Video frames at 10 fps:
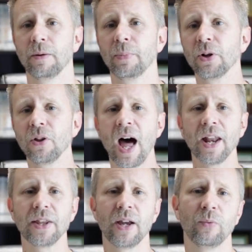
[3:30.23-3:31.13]
But a
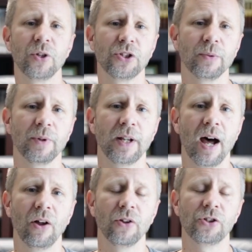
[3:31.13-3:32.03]
lot of that wisdom and
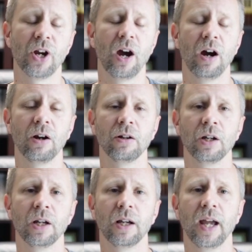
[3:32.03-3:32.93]
knowledge
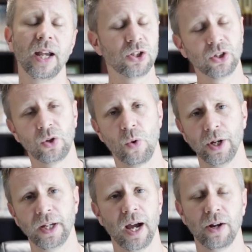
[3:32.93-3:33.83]
are actually
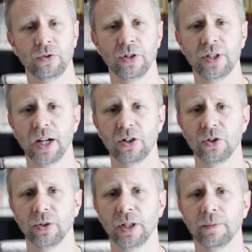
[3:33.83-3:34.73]
quite
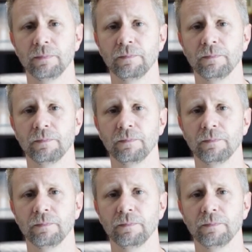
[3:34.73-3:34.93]
contradictory.